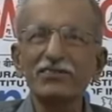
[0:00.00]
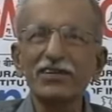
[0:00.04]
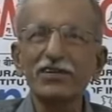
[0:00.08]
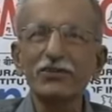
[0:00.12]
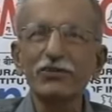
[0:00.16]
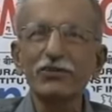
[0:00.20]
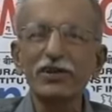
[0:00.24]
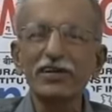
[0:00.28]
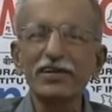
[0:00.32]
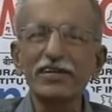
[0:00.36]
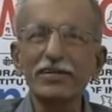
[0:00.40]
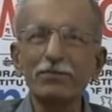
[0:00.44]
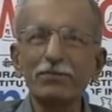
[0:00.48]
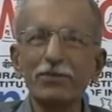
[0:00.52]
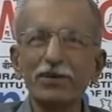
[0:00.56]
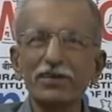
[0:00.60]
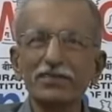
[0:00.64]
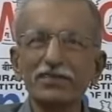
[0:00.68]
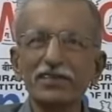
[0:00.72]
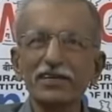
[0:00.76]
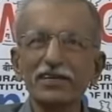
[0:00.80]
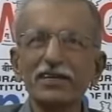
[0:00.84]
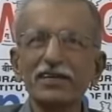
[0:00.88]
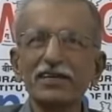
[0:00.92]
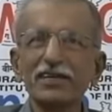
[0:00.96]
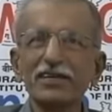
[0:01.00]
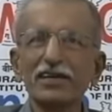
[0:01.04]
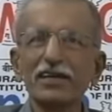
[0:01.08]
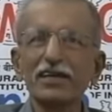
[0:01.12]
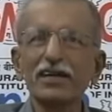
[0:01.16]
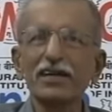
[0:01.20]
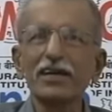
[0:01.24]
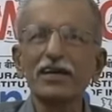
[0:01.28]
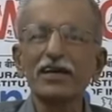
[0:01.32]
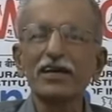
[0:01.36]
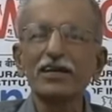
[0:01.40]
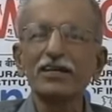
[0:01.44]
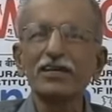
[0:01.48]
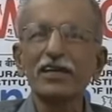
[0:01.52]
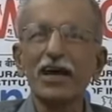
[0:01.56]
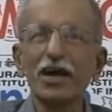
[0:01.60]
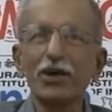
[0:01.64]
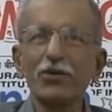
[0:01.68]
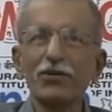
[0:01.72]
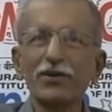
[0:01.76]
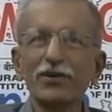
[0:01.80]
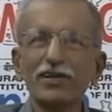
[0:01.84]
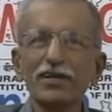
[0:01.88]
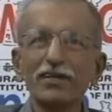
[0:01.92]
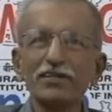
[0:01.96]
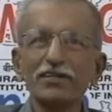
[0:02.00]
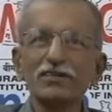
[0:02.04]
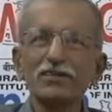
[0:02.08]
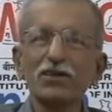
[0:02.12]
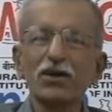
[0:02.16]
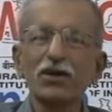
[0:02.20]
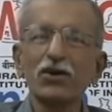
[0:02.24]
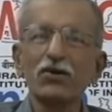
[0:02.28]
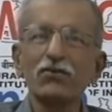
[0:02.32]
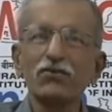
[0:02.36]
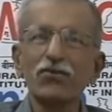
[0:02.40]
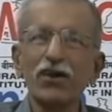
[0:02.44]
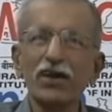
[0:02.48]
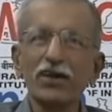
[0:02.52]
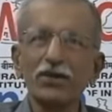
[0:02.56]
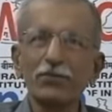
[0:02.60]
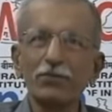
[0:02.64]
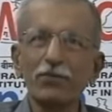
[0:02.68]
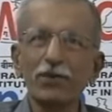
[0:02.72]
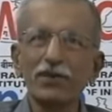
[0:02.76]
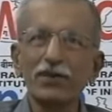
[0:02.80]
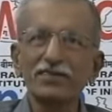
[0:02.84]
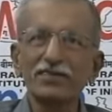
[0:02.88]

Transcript: with 20%, now it is 5%.